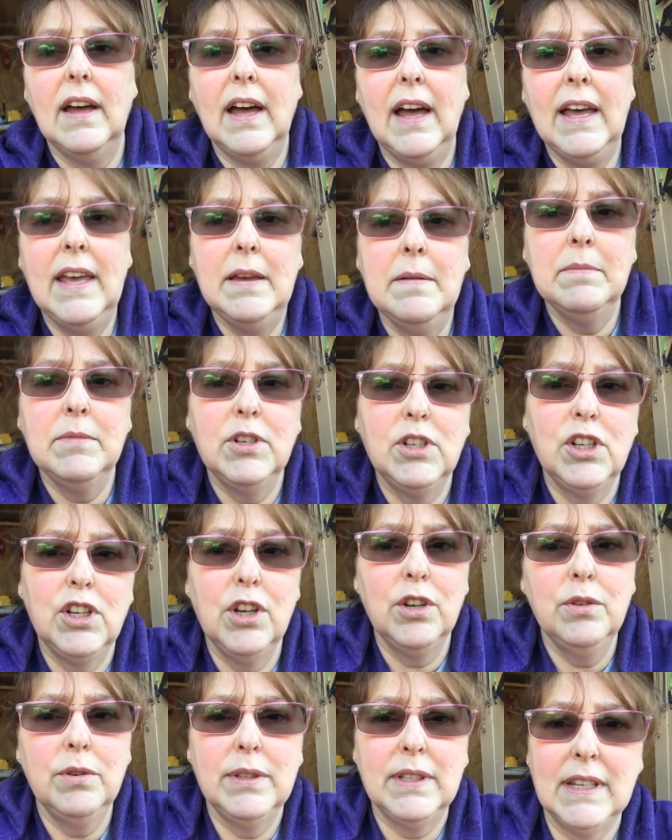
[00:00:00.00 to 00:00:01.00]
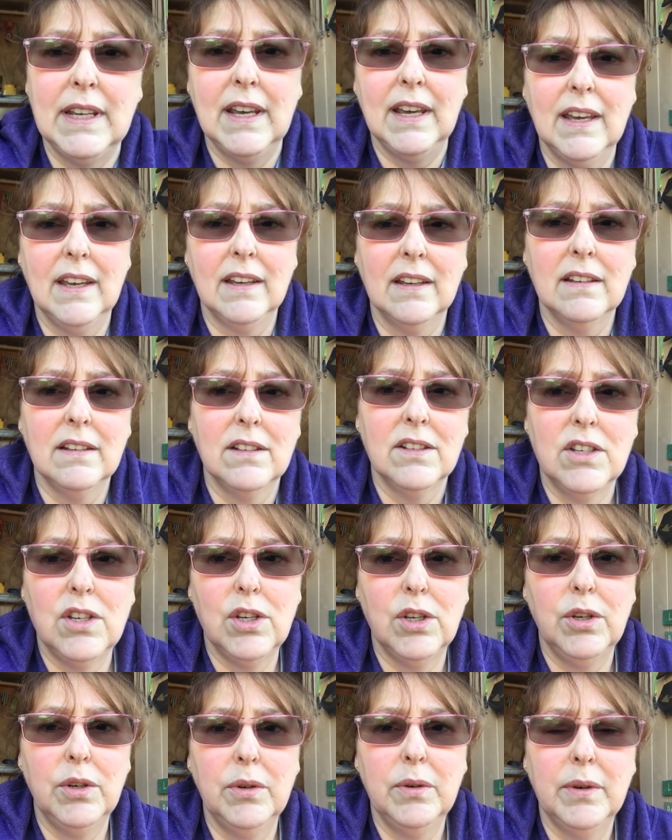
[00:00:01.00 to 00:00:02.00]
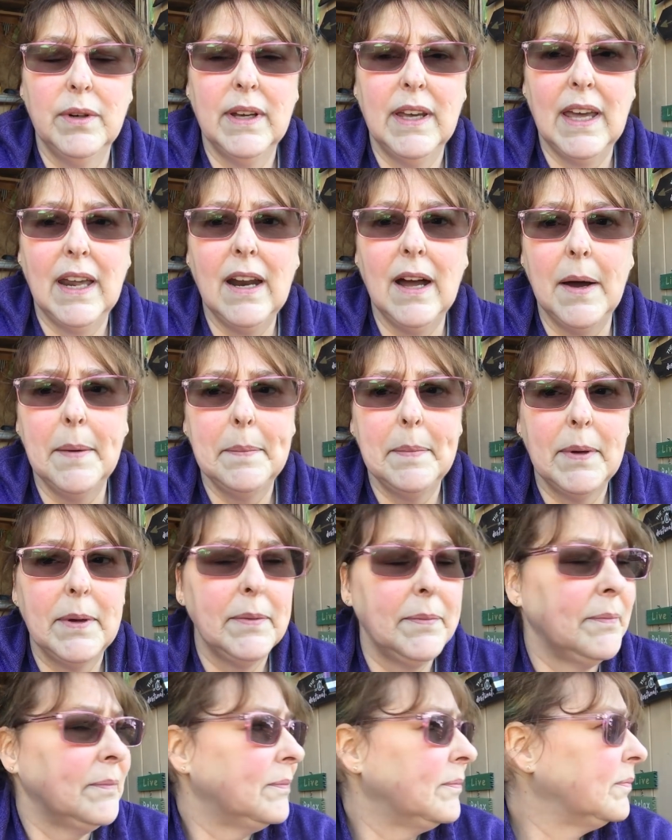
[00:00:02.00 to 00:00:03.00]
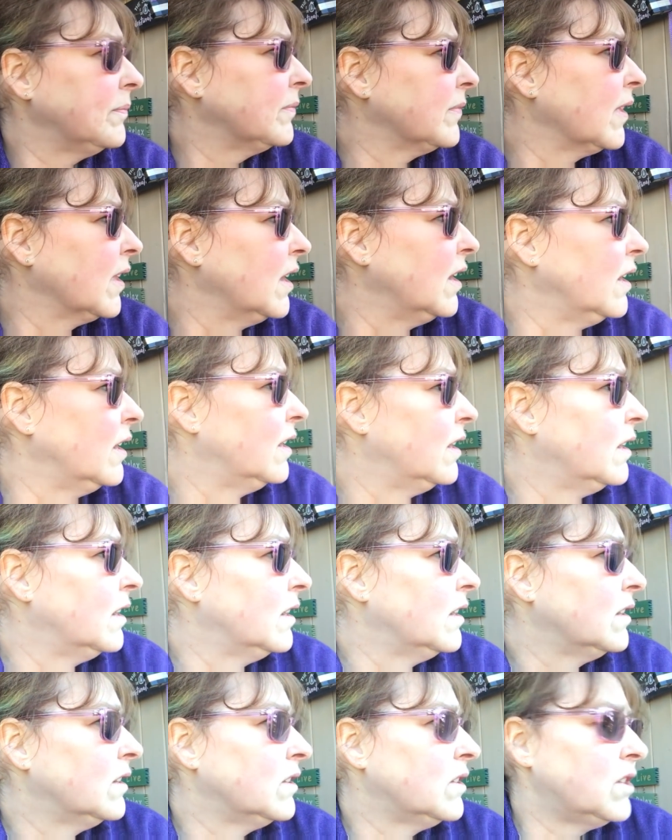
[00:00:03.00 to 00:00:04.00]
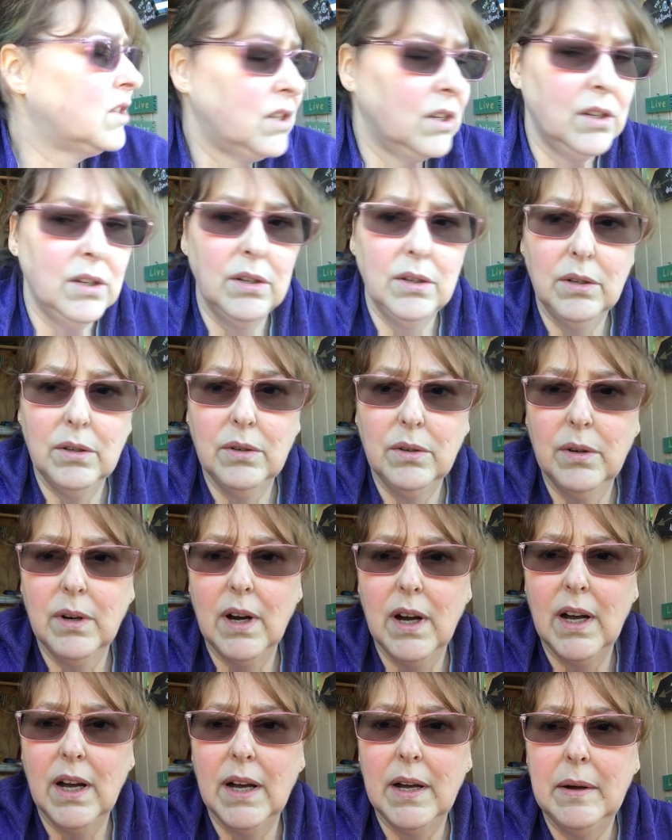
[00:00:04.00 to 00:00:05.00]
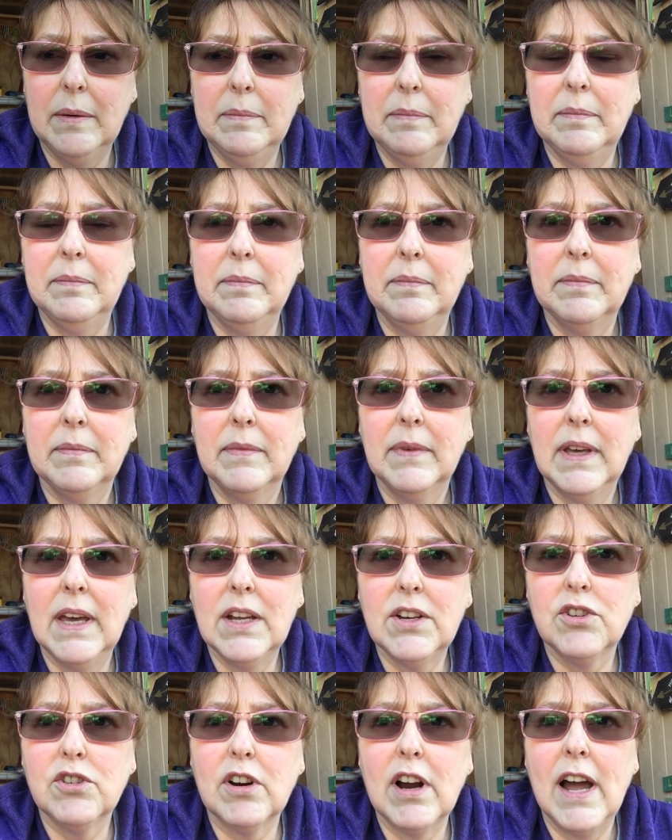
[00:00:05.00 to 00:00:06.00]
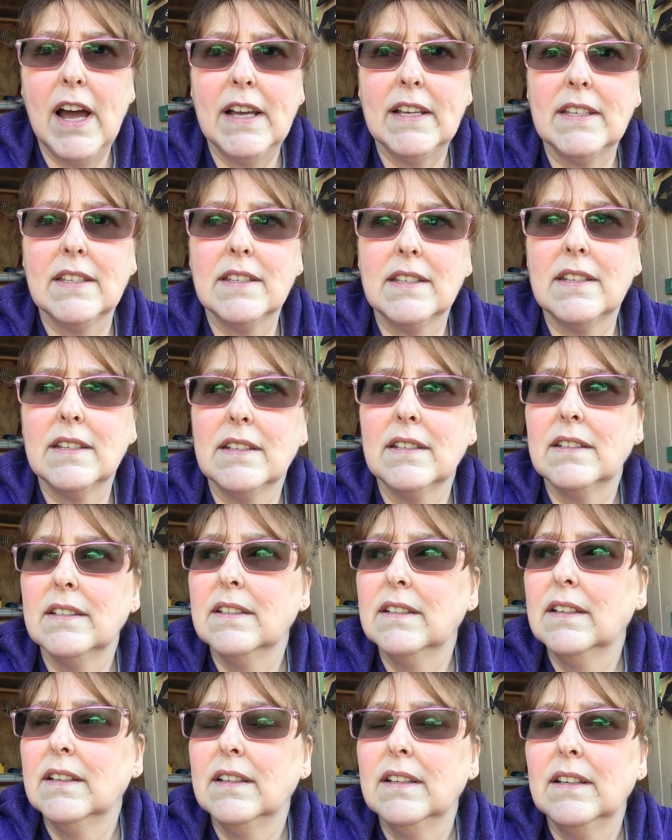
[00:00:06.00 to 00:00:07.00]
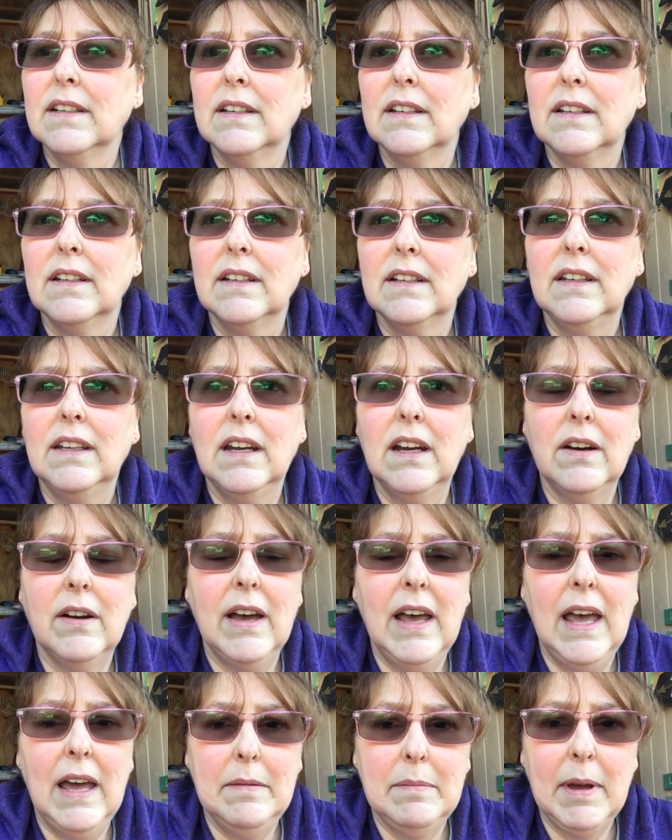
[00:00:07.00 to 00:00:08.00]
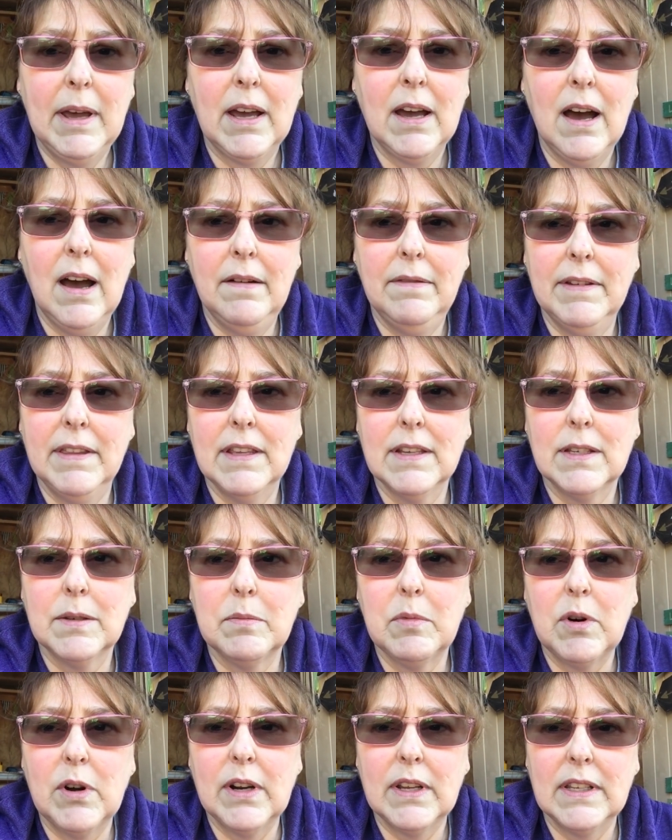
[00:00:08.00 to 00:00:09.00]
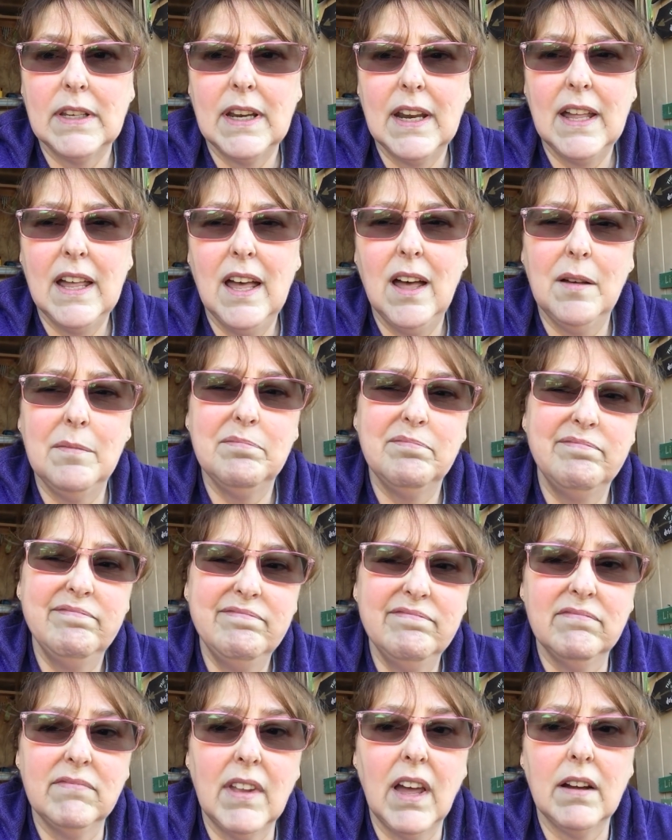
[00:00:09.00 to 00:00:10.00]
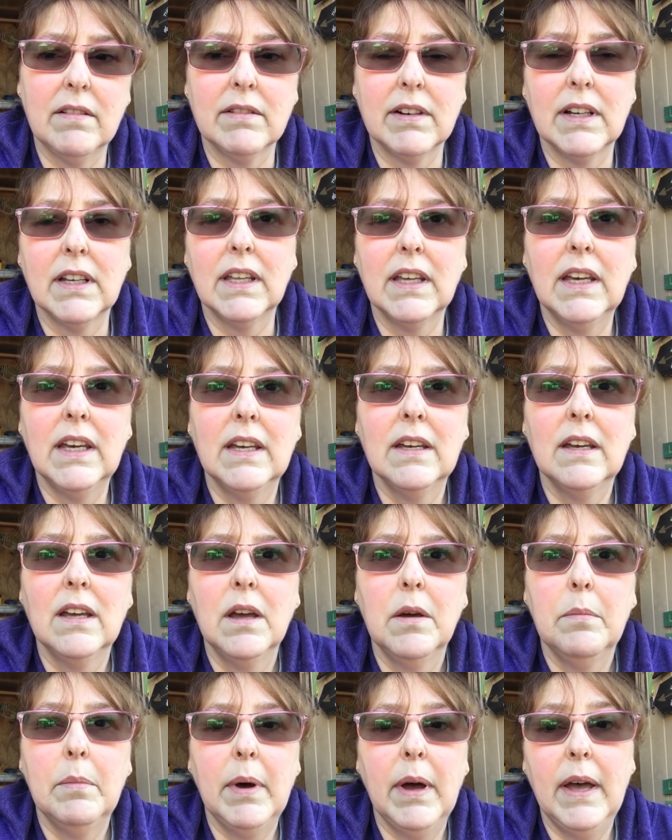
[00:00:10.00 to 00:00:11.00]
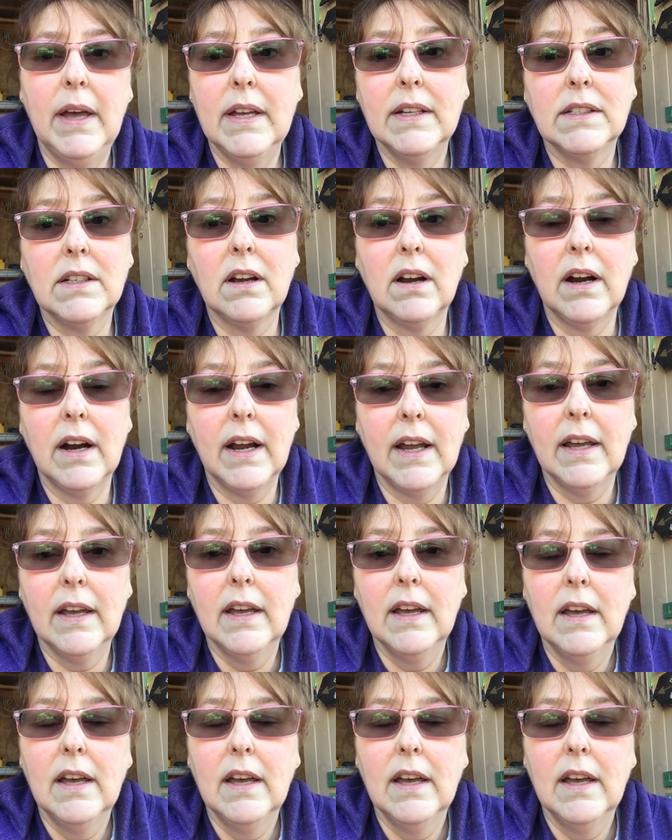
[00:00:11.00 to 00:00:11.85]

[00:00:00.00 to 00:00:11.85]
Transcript: I am choosing to get up, to um, get dressed, you know, I had my coffee this morning. Did it help? Mm, not really, but it's all right.